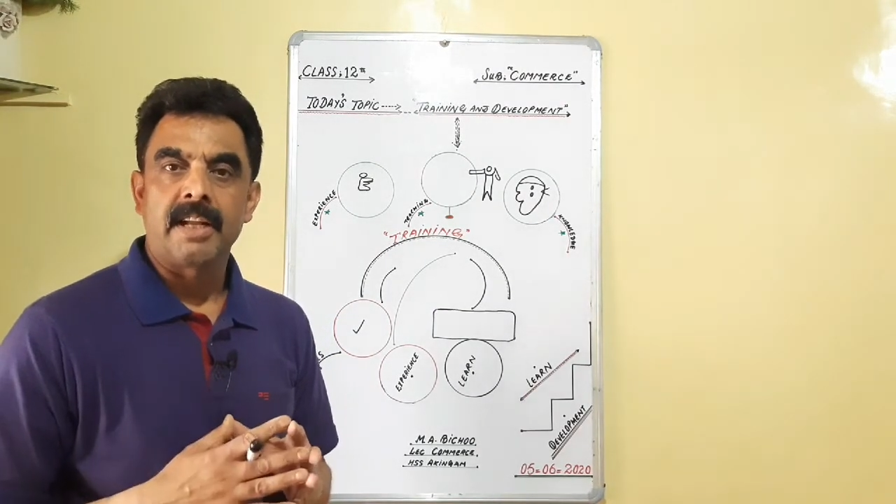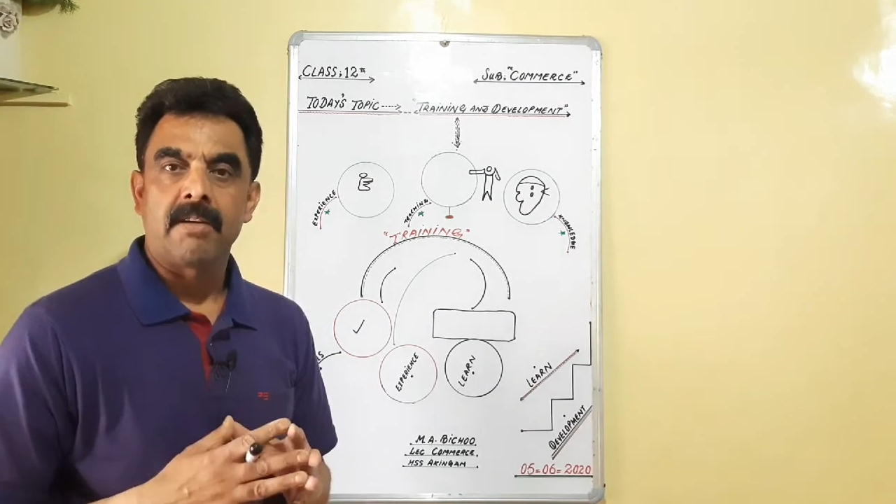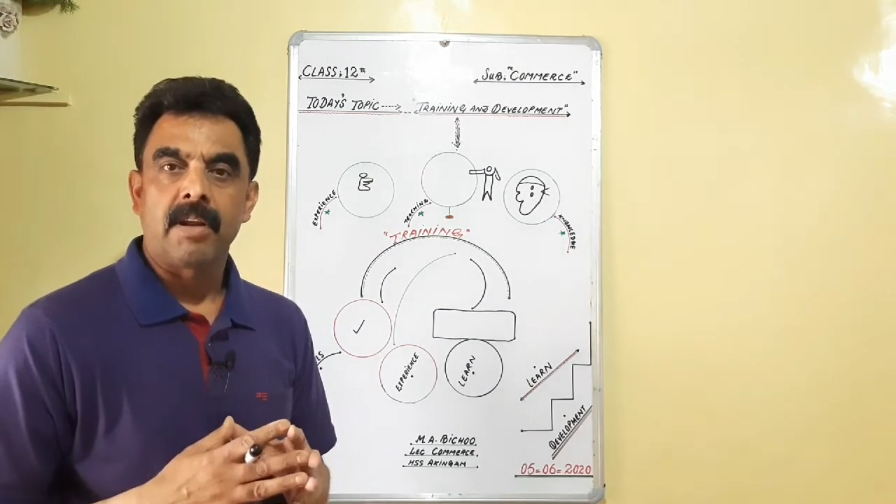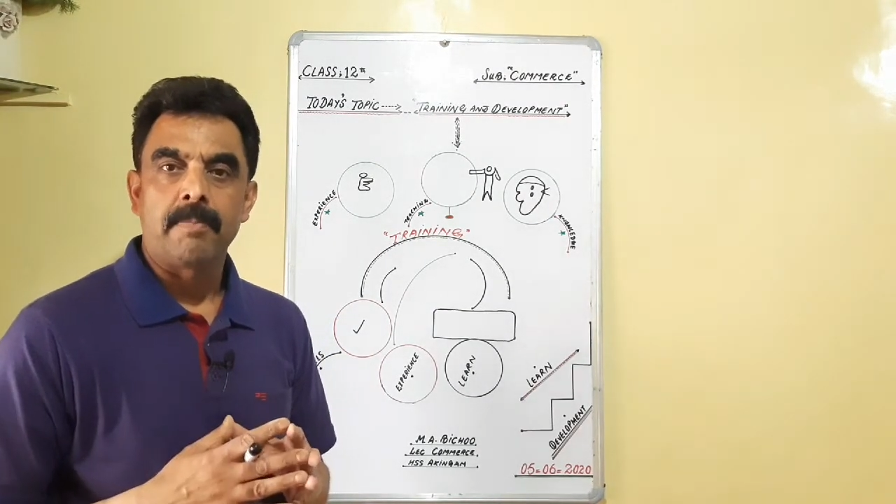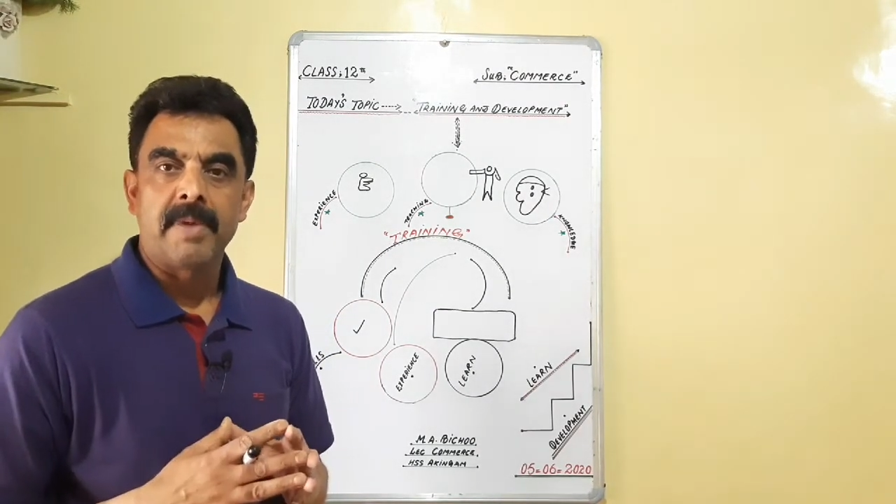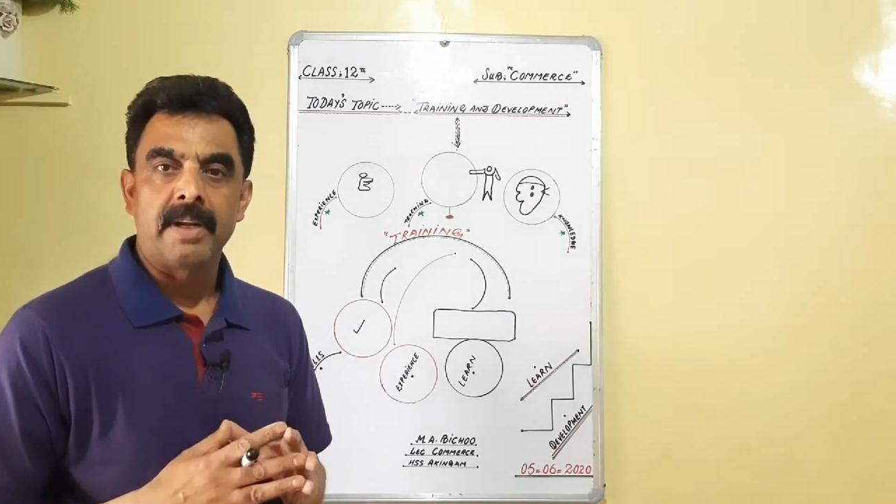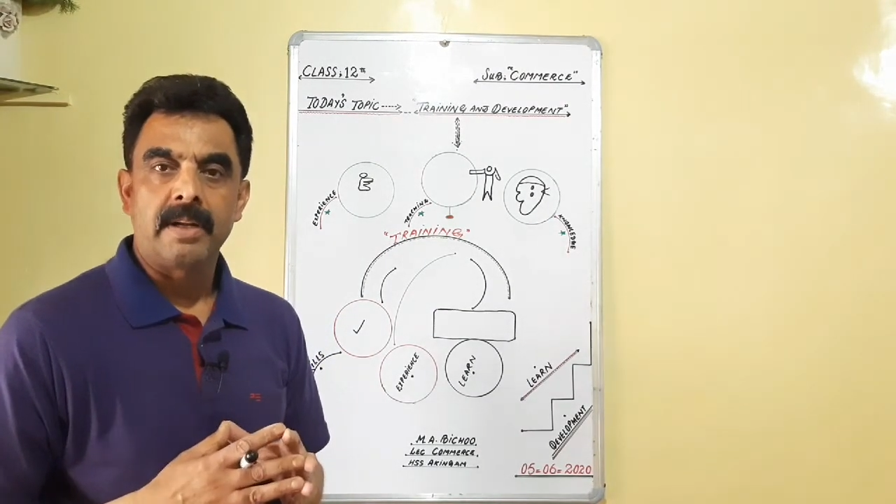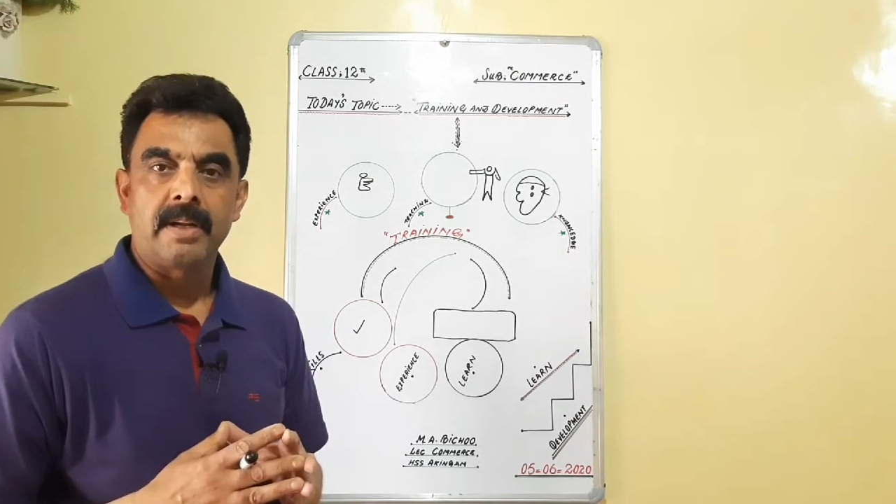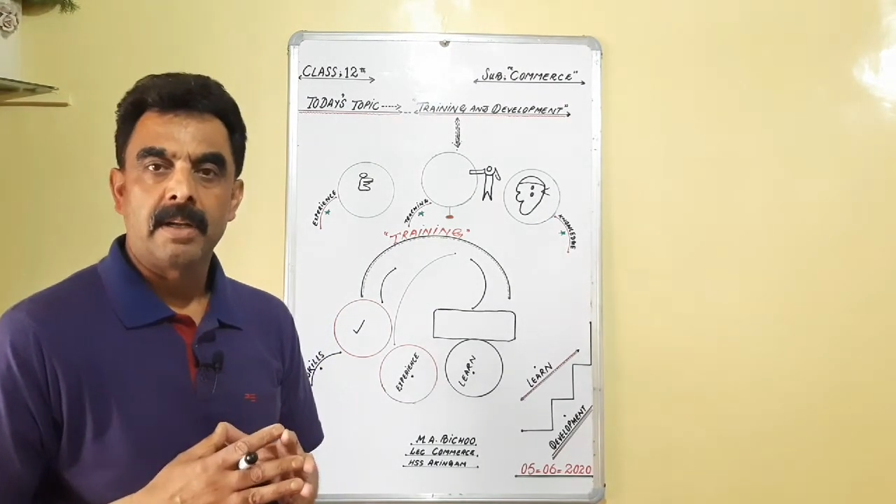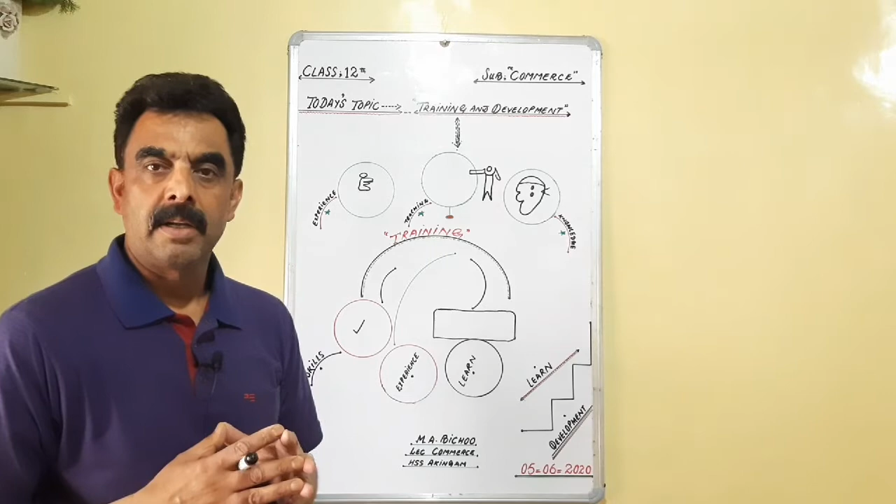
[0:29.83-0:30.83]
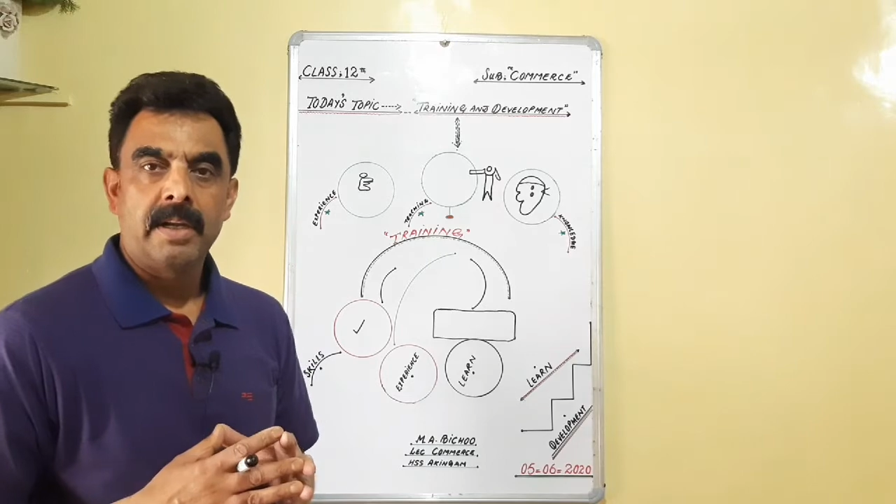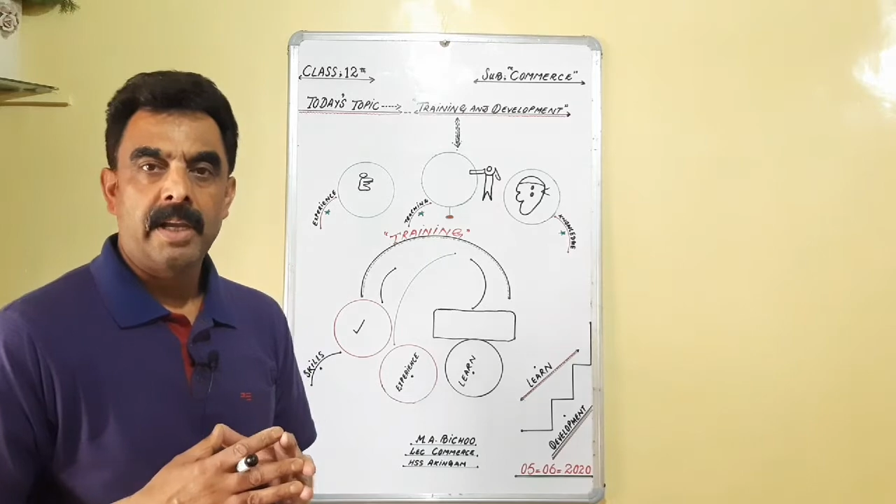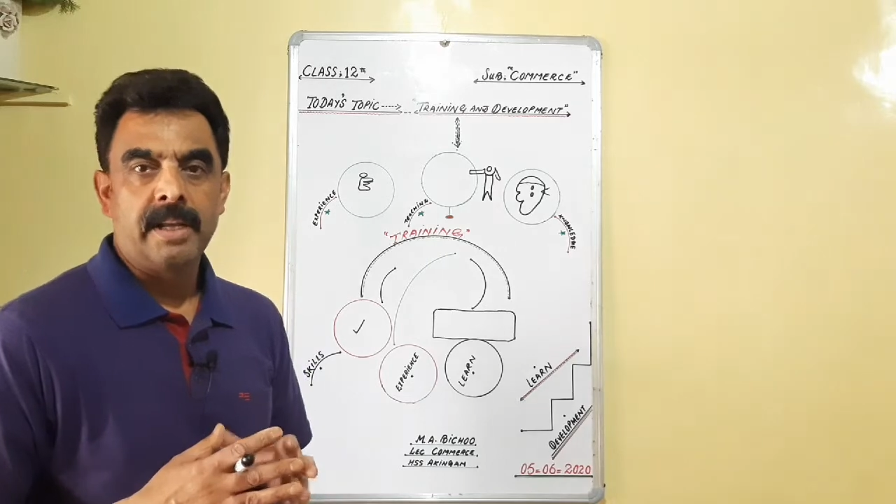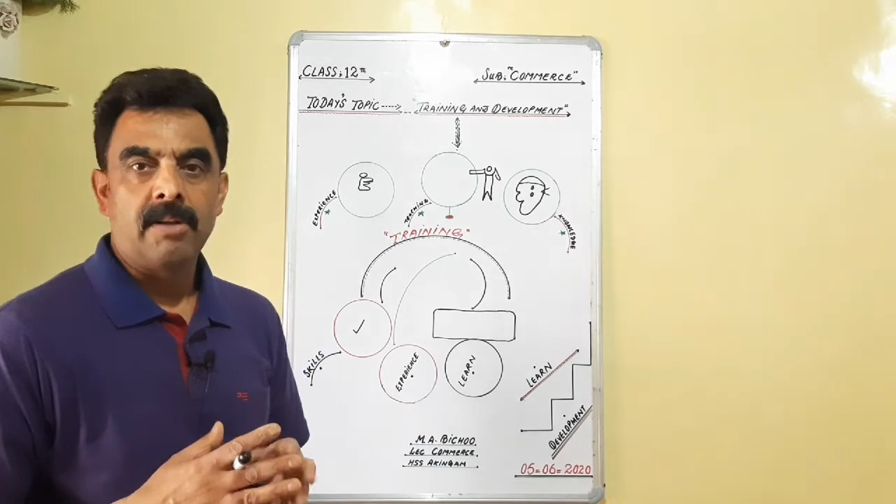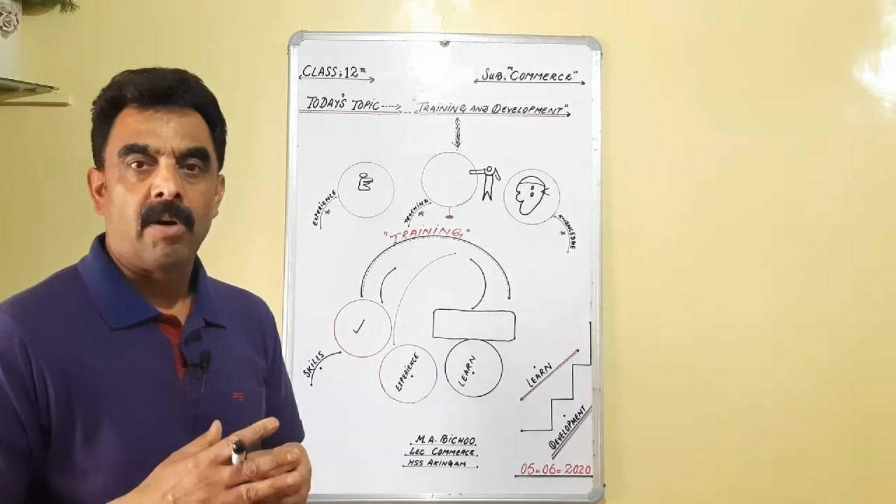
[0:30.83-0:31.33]
development
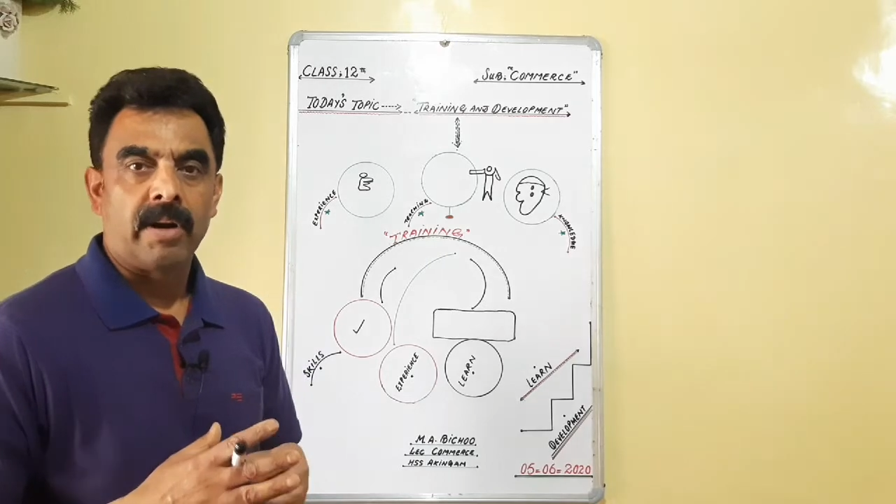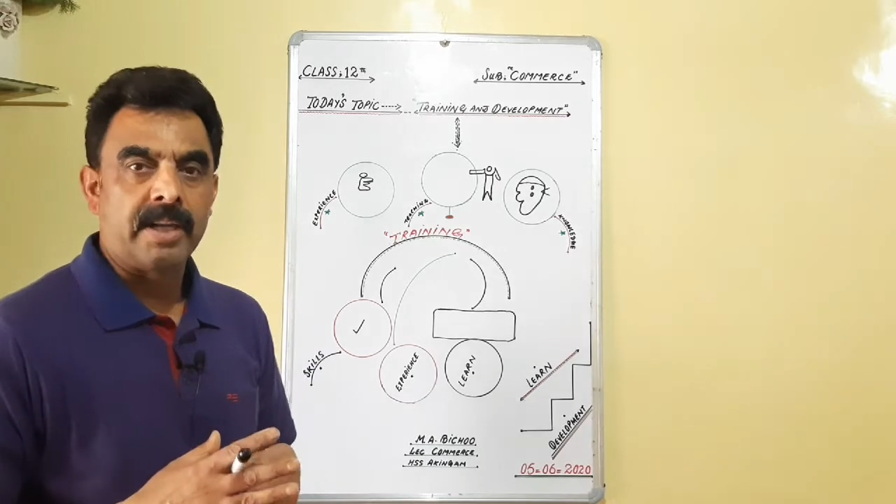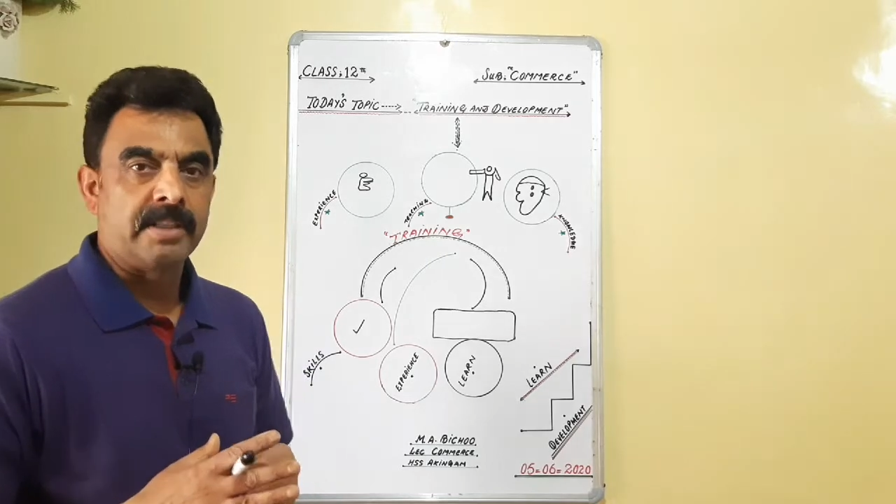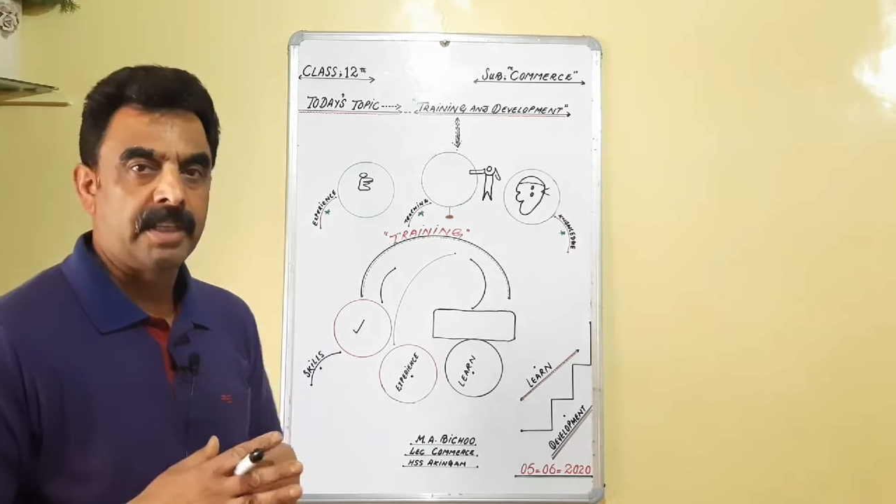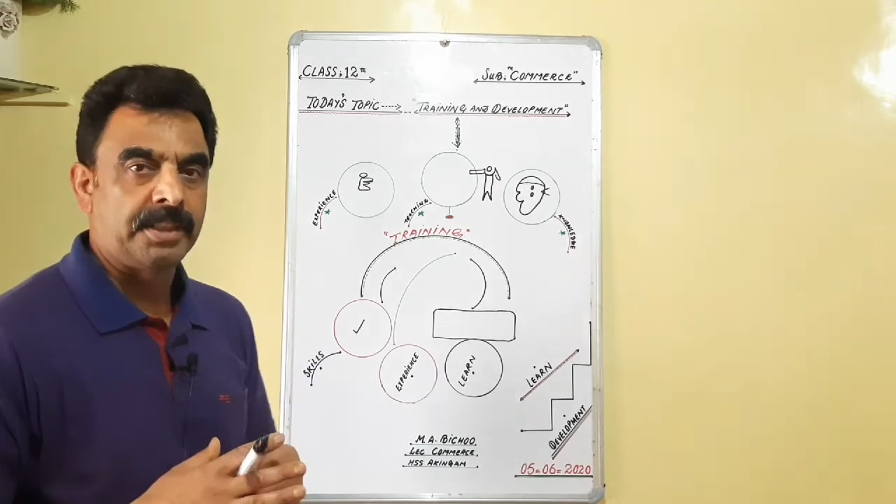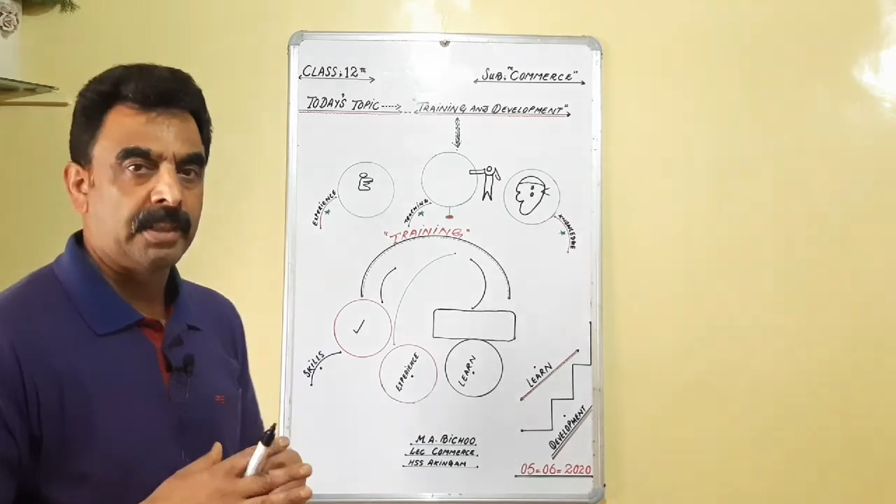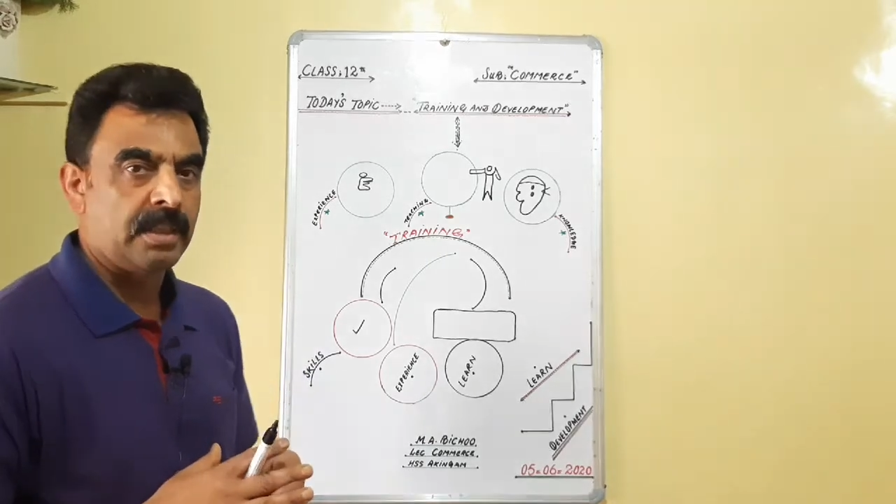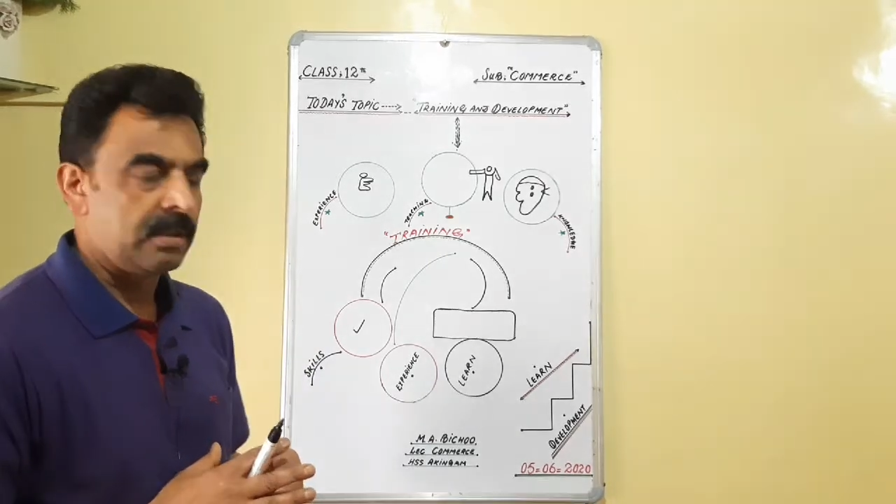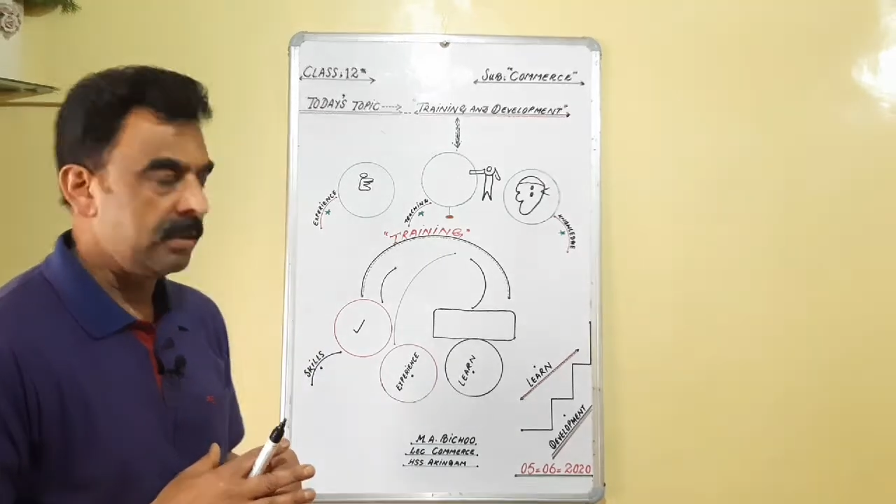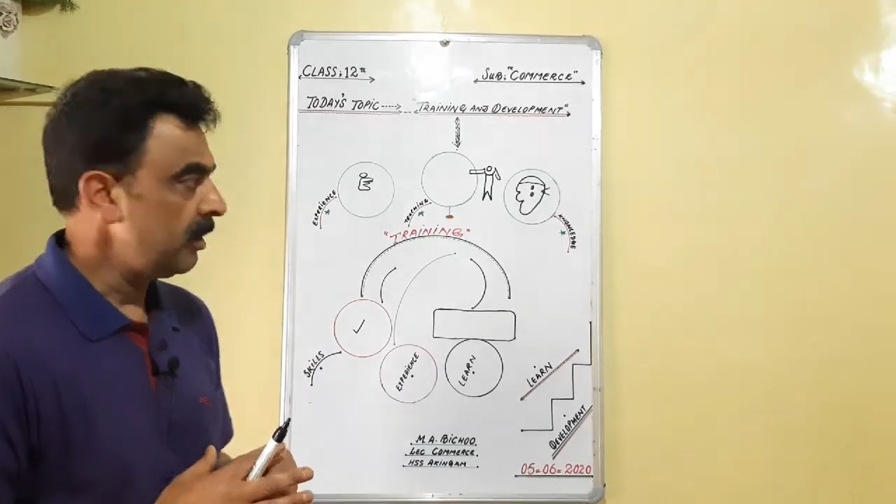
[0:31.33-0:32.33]
in organization.